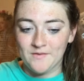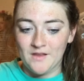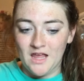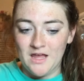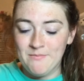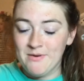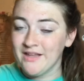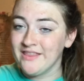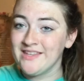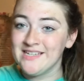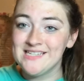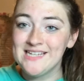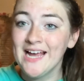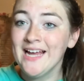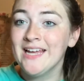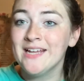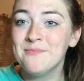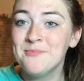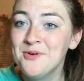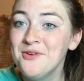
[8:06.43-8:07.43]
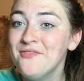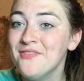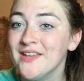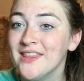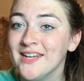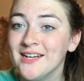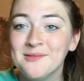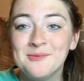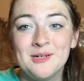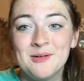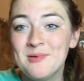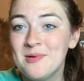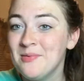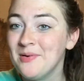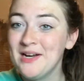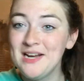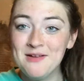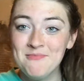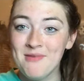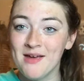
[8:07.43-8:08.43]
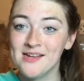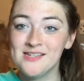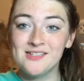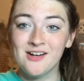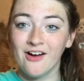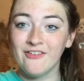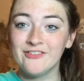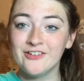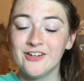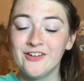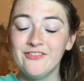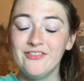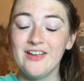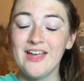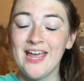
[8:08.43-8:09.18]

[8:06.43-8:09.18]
But the second movie that I'm going to be reading based off of